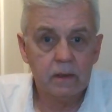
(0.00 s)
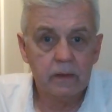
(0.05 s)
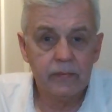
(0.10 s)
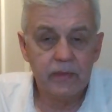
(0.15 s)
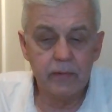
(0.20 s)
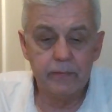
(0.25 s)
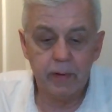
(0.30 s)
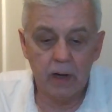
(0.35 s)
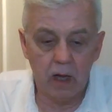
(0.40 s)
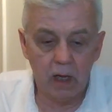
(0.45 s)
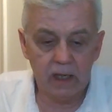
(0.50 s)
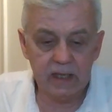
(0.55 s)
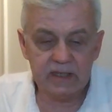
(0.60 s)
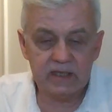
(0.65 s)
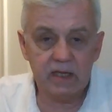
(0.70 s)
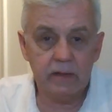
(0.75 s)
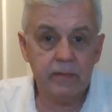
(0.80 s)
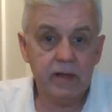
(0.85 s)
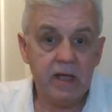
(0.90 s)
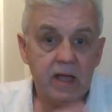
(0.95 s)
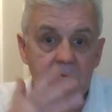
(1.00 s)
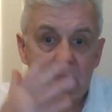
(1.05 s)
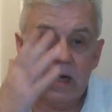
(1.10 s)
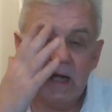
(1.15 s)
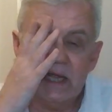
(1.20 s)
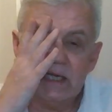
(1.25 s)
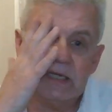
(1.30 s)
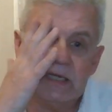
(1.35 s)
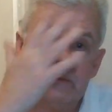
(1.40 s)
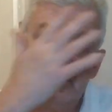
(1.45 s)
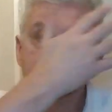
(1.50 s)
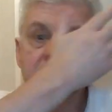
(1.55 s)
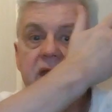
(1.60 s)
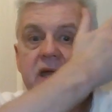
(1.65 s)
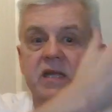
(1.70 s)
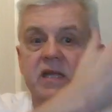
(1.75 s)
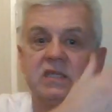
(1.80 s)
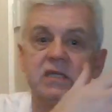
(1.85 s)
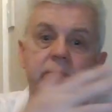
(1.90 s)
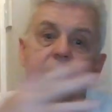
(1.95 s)
The ball hits him here, hits him here,
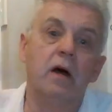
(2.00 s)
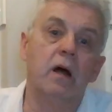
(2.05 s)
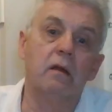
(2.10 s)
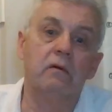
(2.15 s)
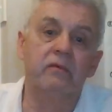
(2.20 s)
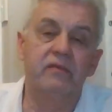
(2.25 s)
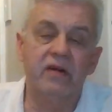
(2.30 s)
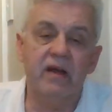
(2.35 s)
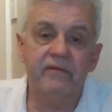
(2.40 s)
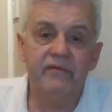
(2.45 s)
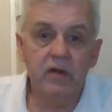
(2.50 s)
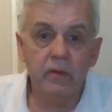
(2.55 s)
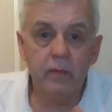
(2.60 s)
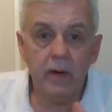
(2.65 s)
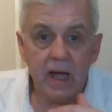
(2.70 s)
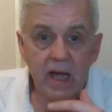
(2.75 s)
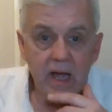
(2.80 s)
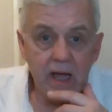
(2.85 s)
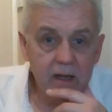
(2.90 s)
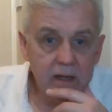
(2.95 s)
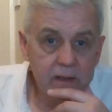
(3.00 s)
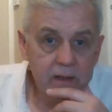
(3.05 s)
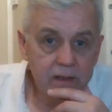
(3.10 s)
hits him all over everywhere.